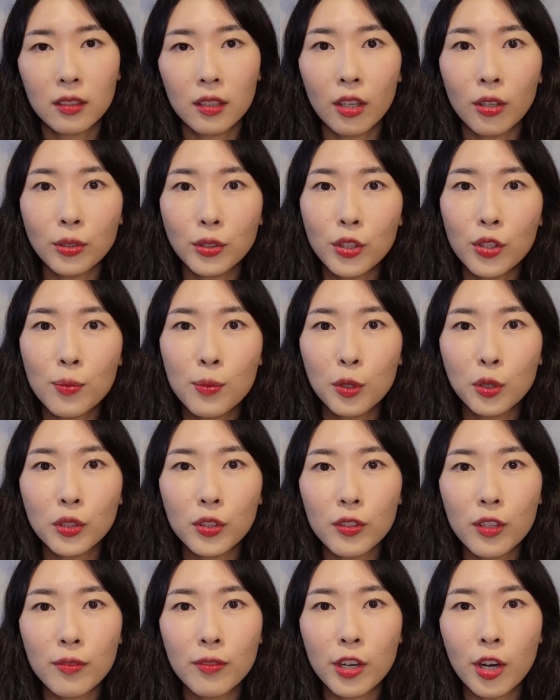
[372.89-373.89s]
Also, most
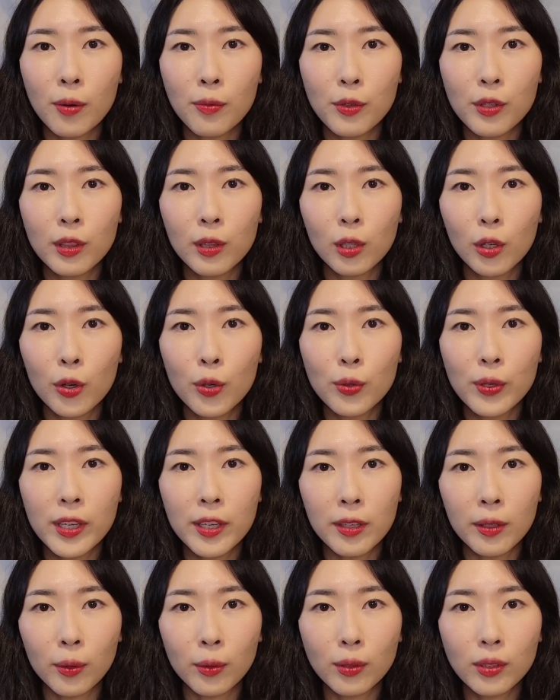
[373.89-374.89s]
of them come with low
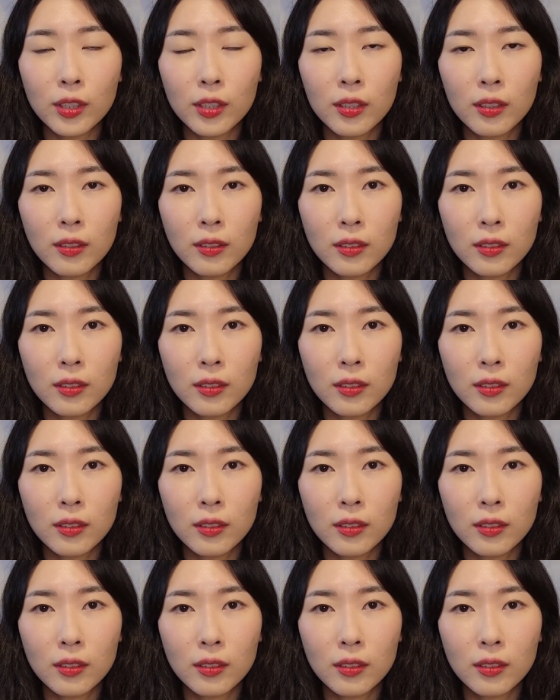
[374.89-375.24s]
heels,